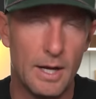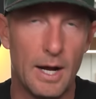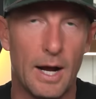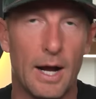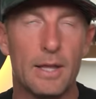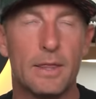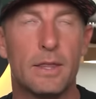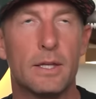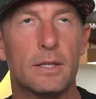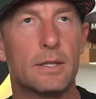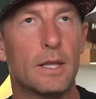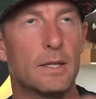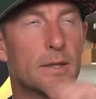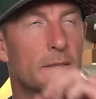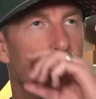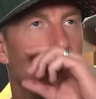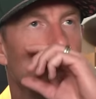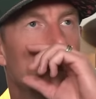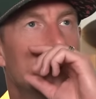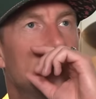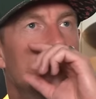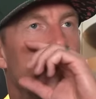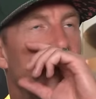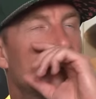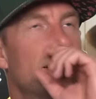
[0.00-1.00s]
I think that
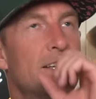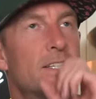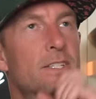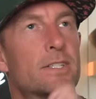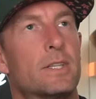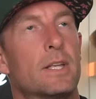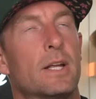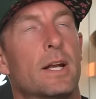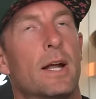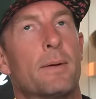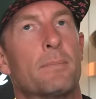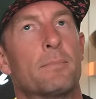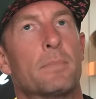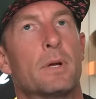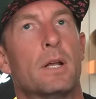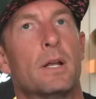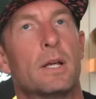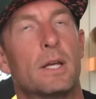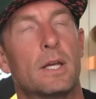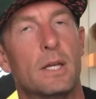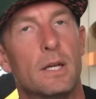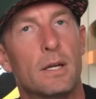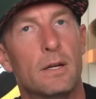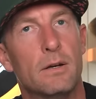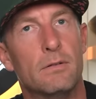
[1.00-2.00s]
the advice that I'm
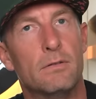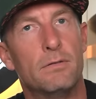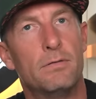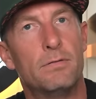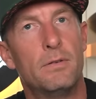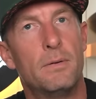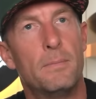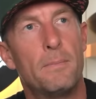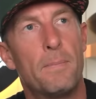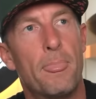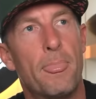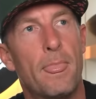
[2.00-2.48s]
gonna give,